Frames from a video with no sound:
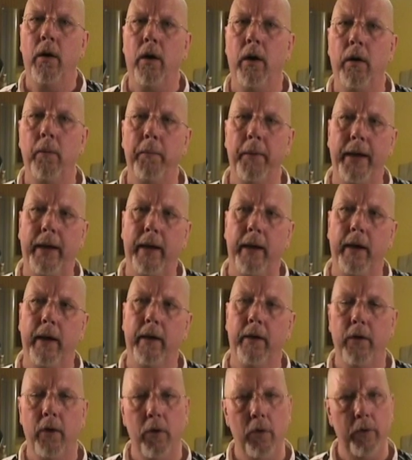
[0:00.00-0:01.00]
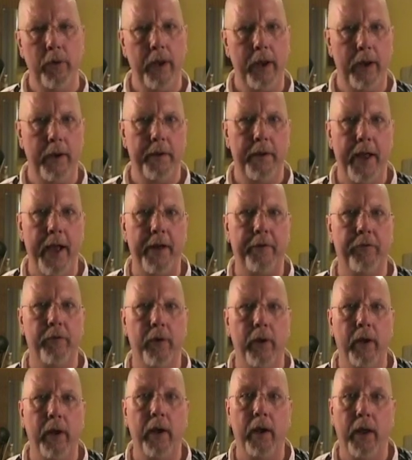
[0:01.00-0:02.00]
on making no-knead
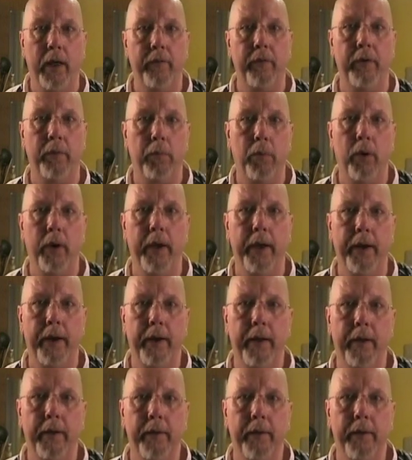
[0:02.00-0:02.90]
naturally leavened bread.